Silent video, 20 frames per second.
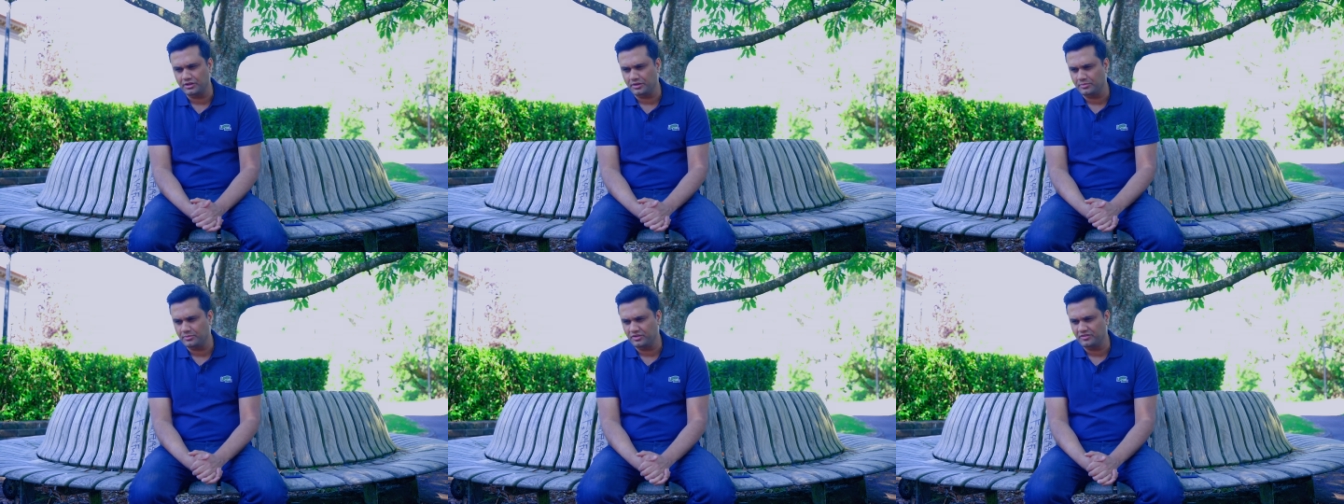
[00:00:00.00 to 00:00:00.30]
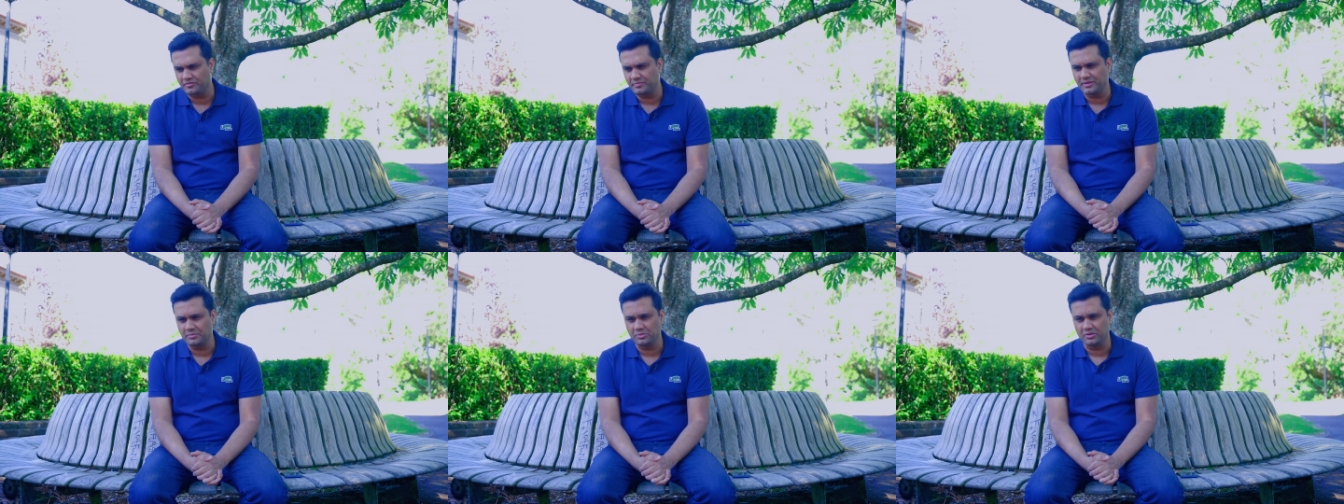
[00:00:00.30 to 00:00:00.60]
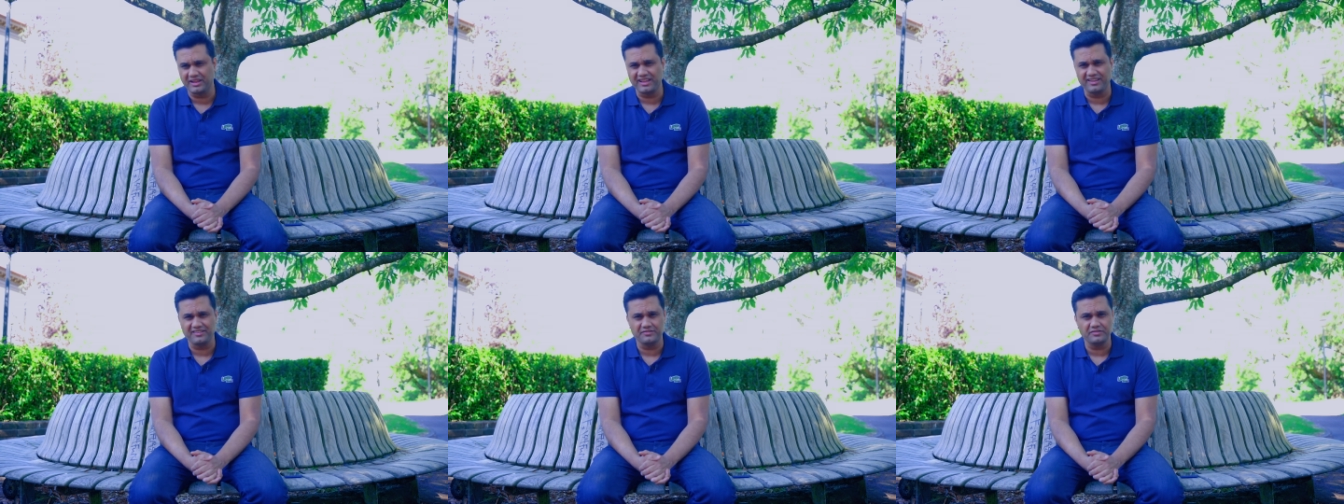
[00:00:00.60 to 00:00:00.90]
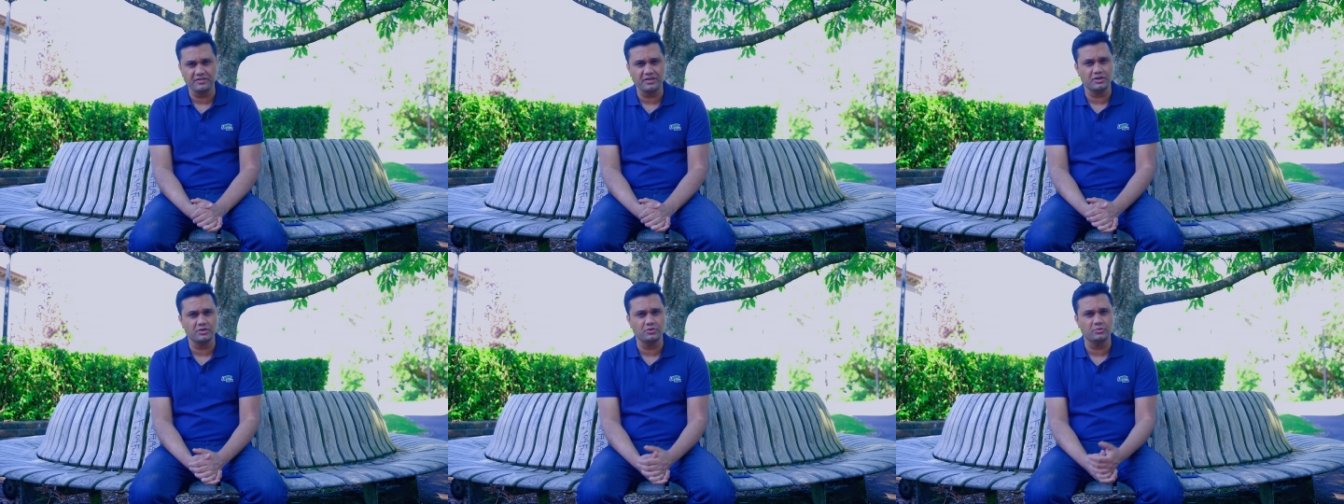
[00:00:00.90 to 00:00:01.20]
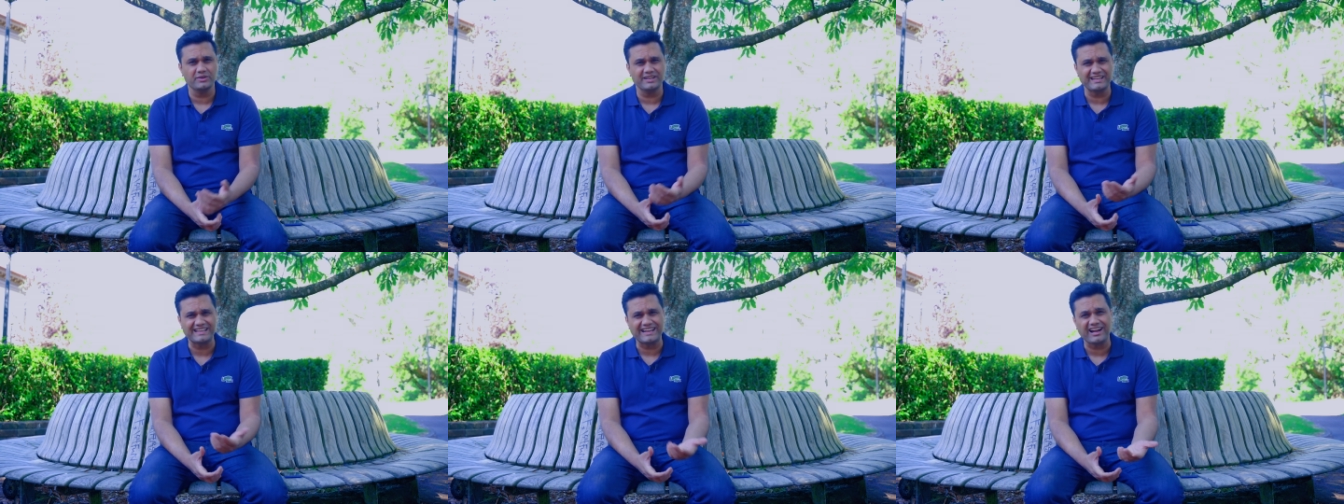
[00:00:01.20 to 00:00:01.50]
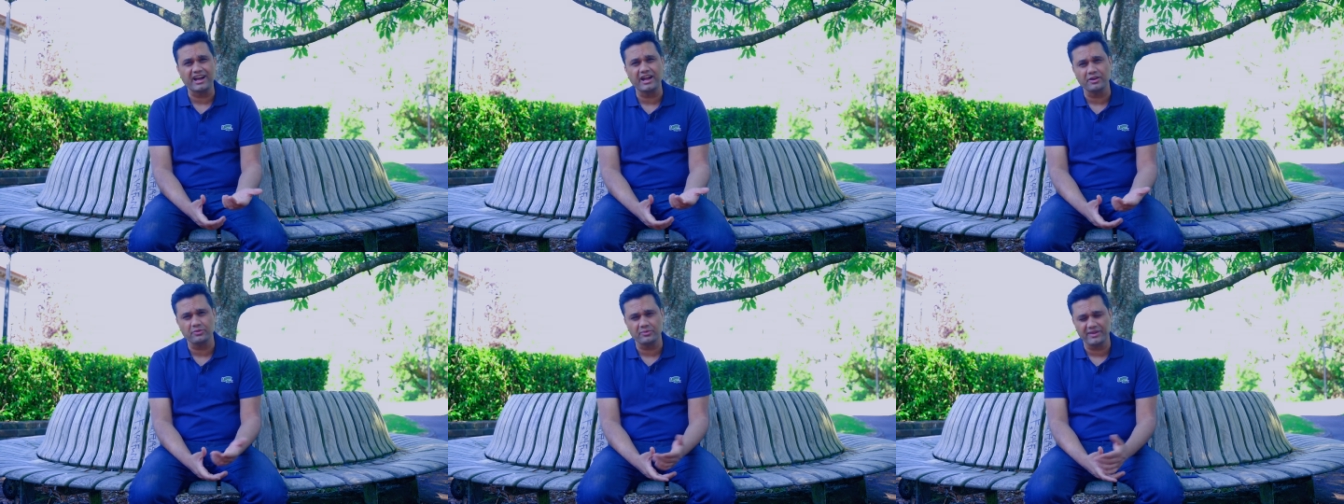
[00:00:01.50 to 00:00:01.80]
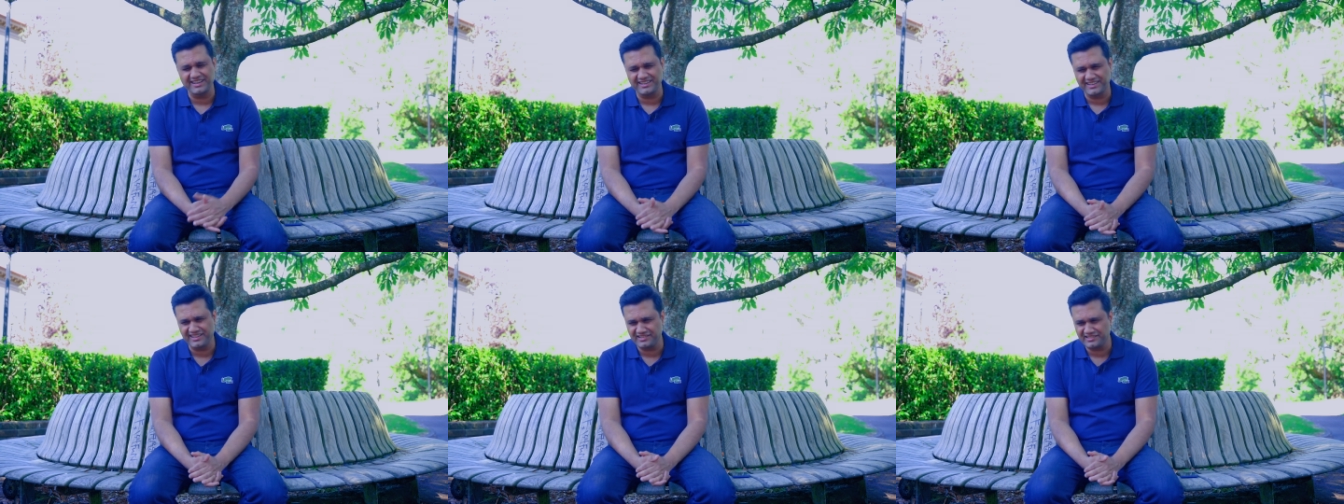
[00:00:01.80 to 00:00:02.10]
number of people have really high
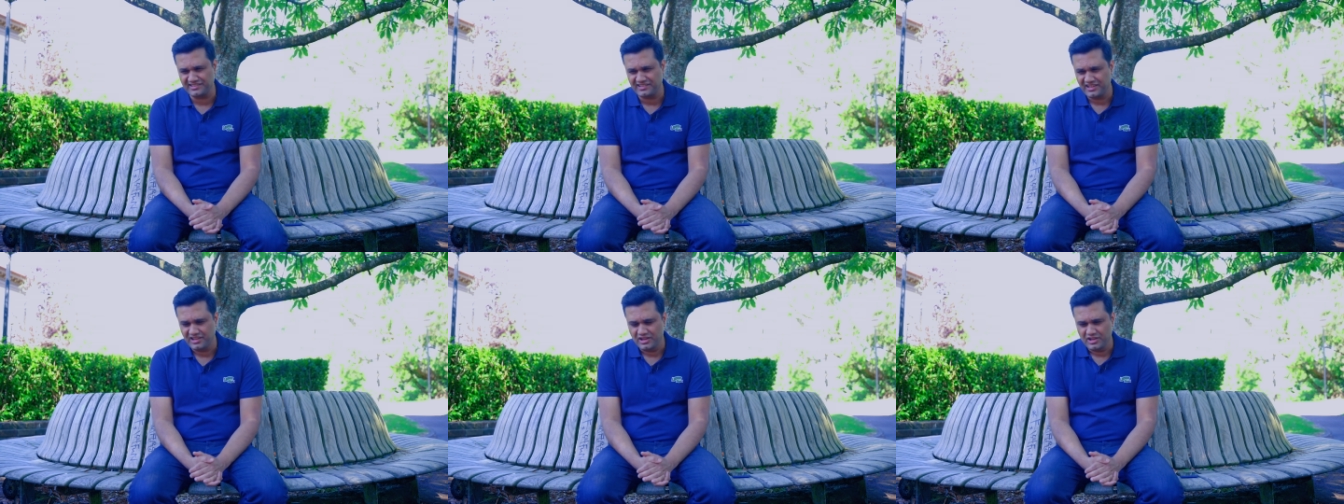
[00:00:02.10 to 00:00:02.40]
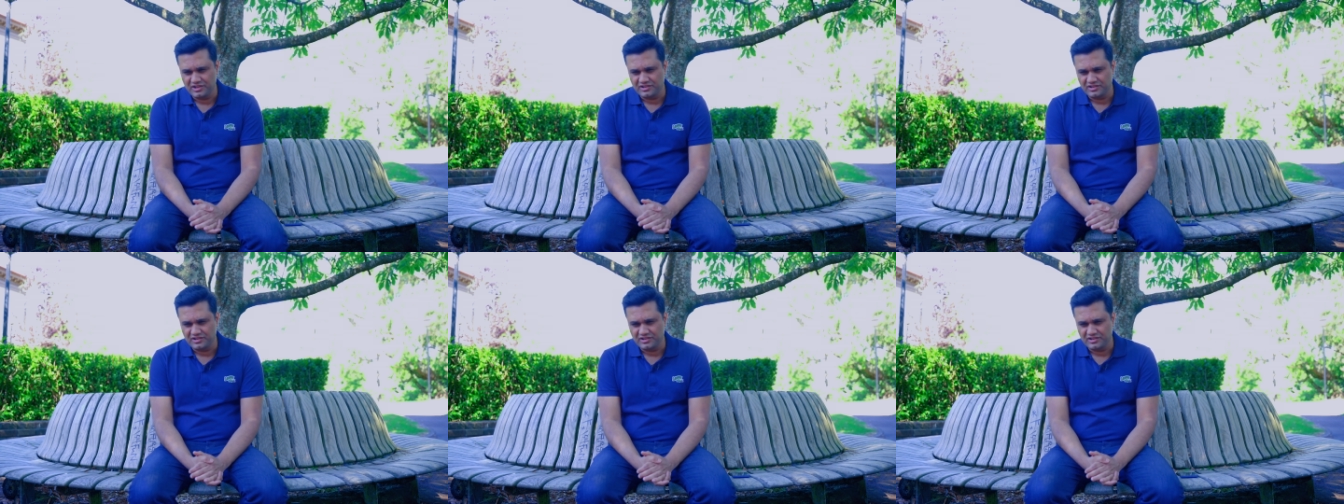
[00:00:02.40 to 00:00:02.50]
ratings,